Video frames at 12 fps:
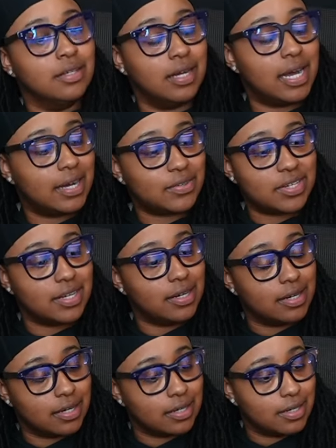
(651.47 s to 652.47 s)
how dare
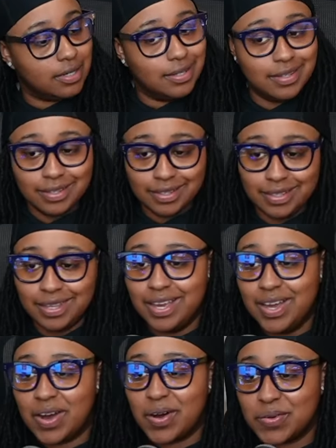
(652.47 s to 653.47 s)
her?
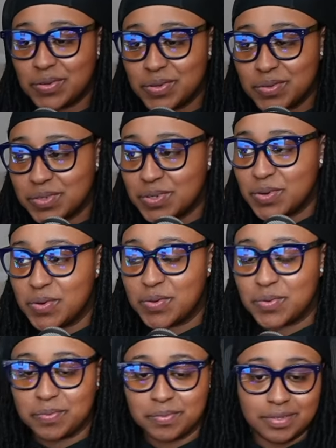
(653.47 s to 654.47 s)
On YouTube.